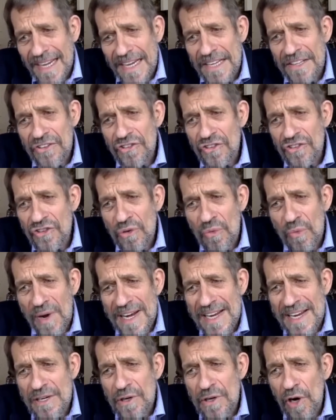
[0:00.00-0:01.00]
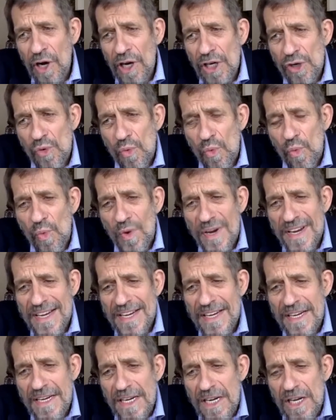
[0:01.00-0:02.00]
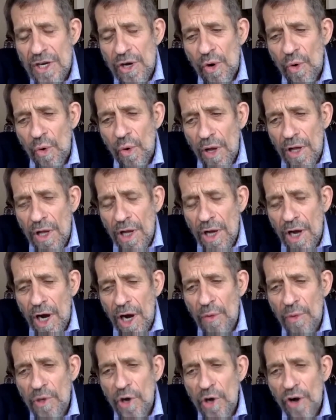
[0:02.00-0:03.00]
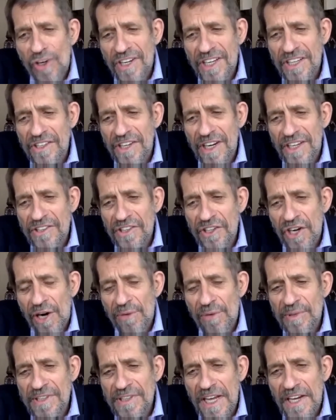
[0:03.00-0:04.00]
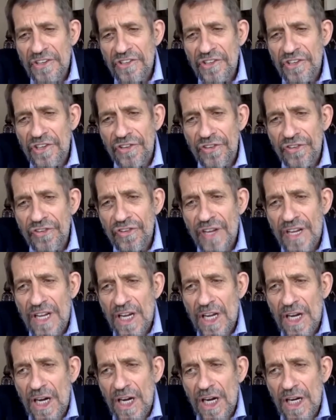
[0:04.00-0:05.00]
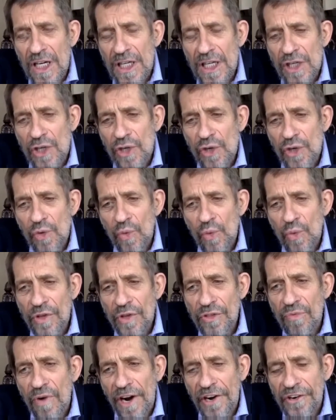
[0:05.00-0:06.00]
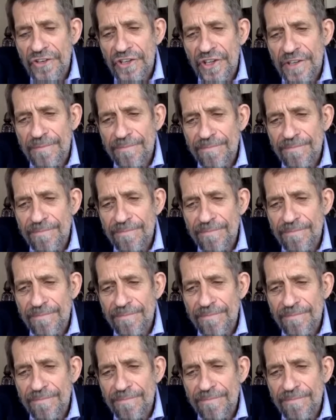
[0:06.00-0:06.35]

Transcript: this is the way we all conducted our relations with Russia.